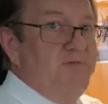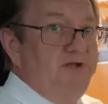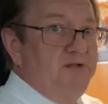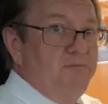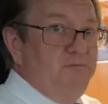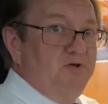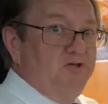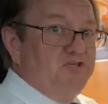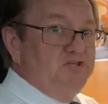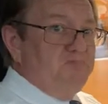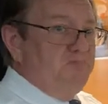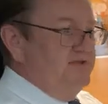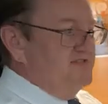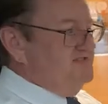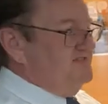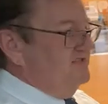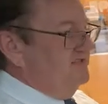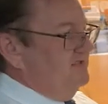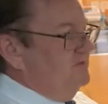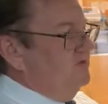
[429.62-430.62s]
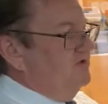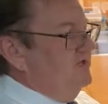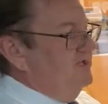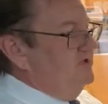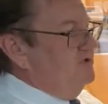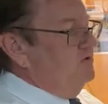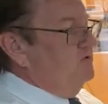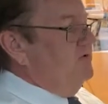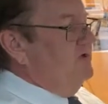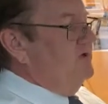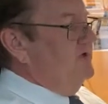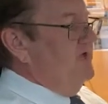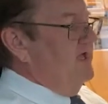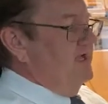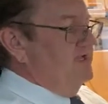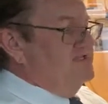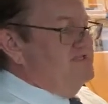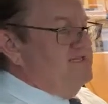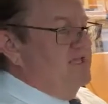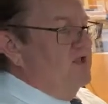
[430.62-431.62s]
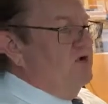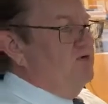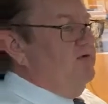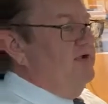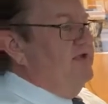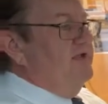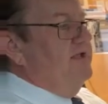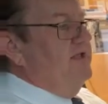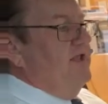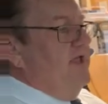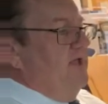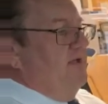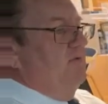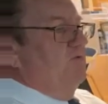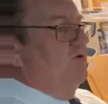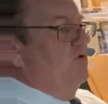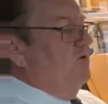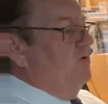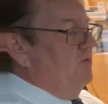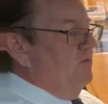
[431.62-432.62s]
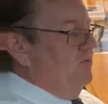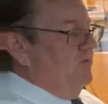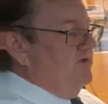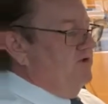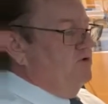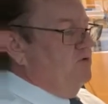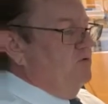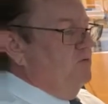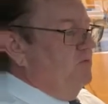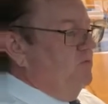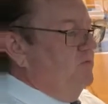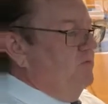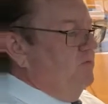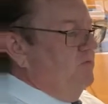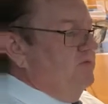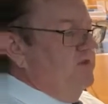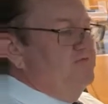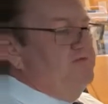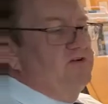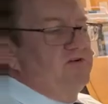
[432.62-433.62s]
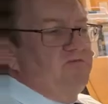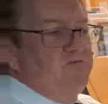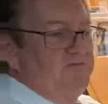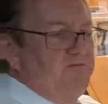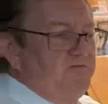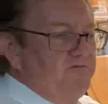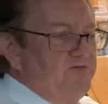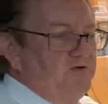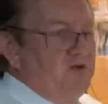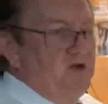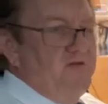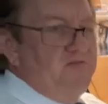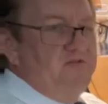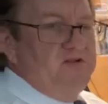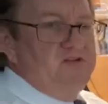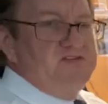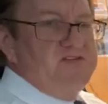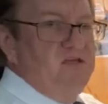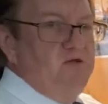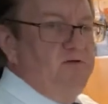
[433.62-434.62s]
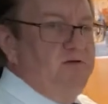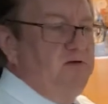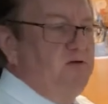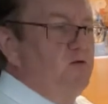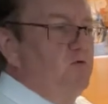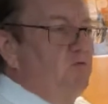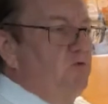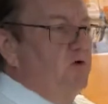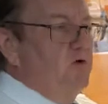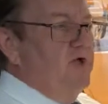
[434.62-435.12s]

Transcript: pedal push basically will let you accelerate, and when you lift your foot off the accelerator,